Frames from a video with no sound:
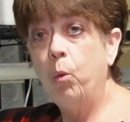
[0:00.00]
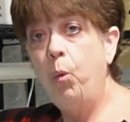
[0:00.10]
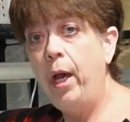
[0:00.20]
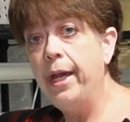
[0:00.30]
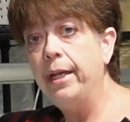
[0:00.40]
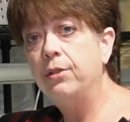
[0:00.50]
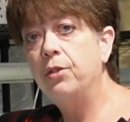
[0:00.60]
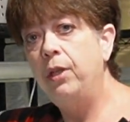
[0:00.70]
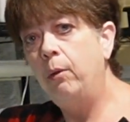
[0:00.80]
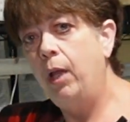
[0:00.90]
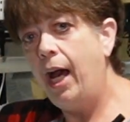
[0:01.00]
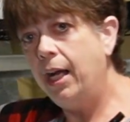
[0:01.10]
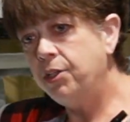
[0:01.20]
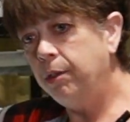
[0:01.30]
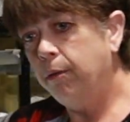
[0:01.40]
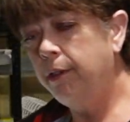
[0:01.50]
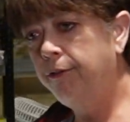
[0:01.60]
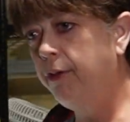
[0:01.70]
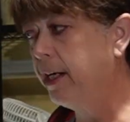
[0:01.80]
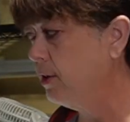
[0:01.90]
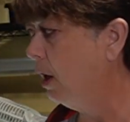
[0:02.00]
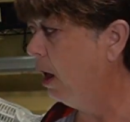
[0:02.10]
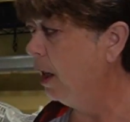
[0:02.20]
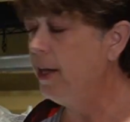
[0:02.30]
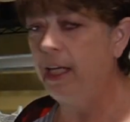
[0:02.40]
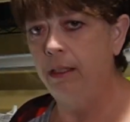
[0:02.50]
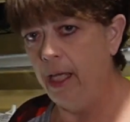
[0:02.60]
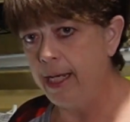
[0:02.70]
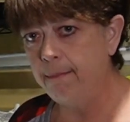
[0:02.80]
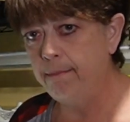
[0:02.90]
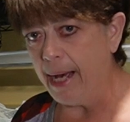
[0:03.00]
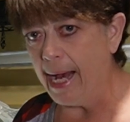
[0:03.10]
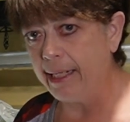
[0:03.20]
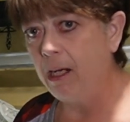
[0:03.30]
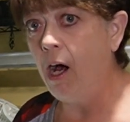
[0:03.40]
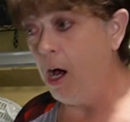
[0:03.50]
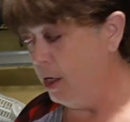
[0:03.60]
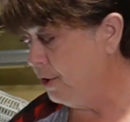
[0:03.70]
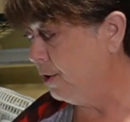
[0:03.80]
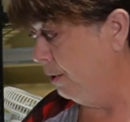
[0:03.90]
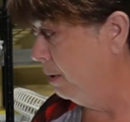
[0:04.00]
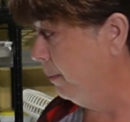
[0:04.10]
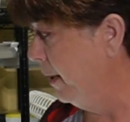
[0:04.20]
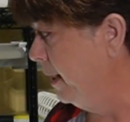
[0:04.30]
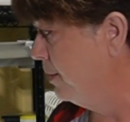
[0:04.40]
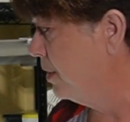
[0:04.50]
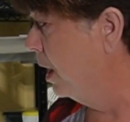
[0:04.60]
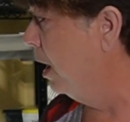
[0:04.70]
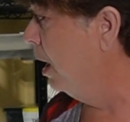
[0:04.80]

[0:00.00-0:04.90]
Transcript: were white. So they will actually reflect all that light back onto the plants.